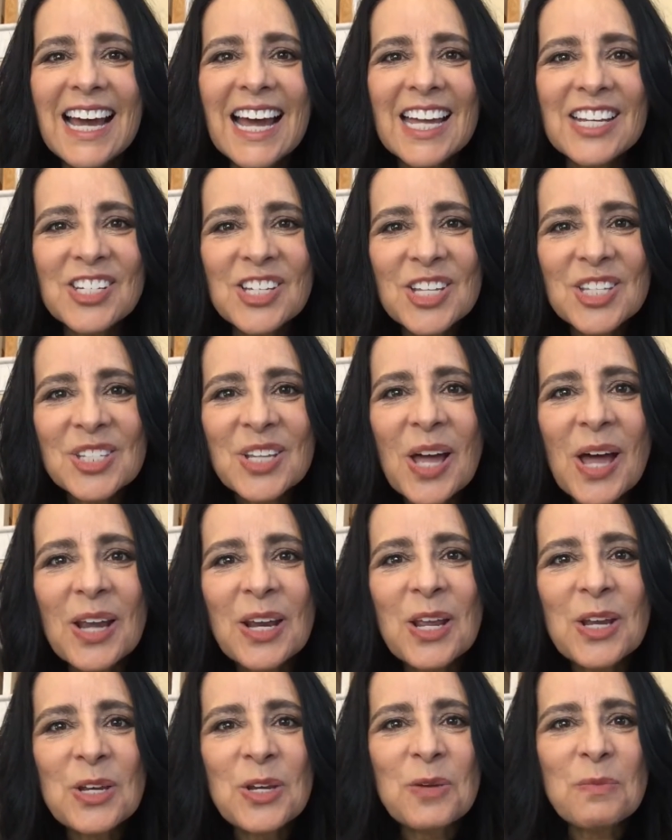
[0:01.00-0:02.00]
I just
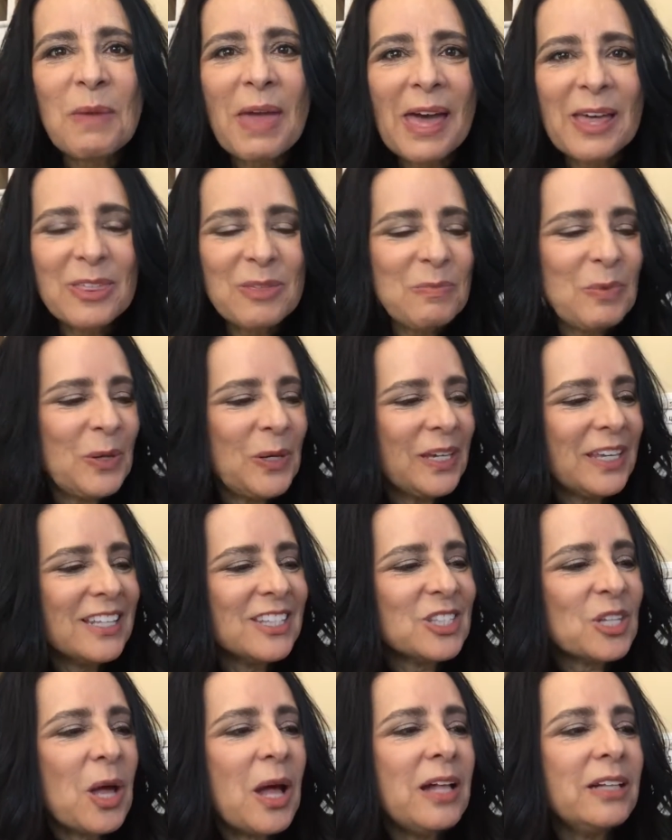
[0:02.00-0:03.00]
got a new math book.
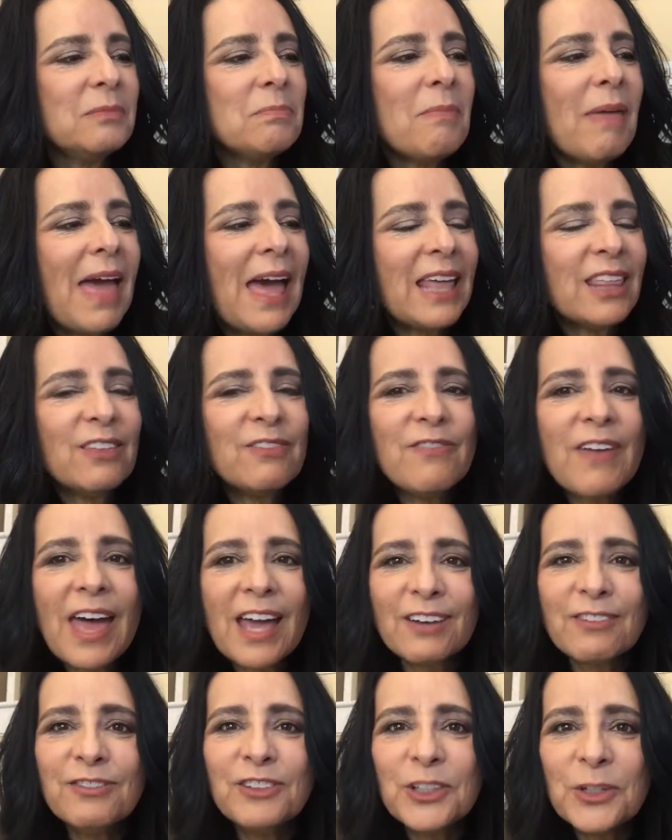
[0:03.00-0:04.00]
It's called Math
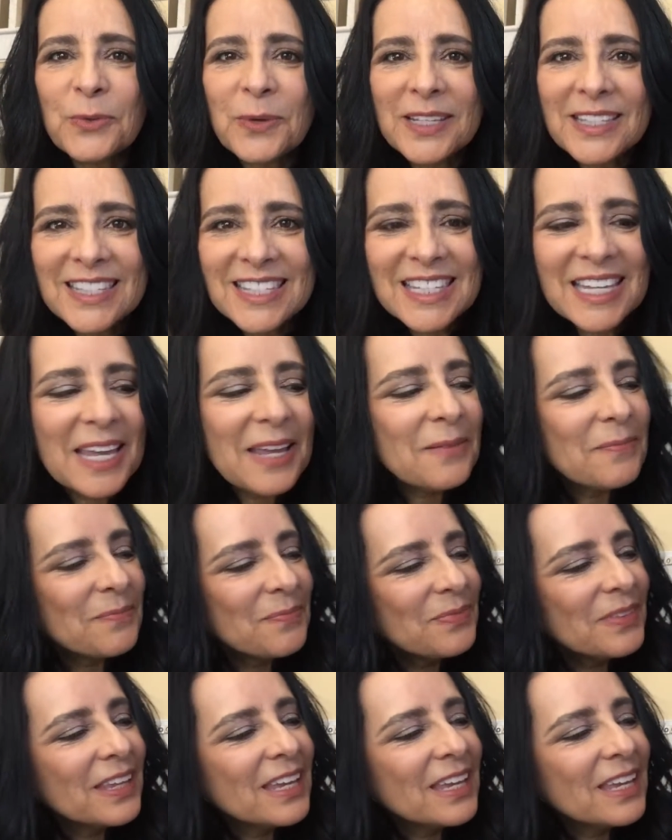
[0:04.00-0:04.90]
Fact Fluency,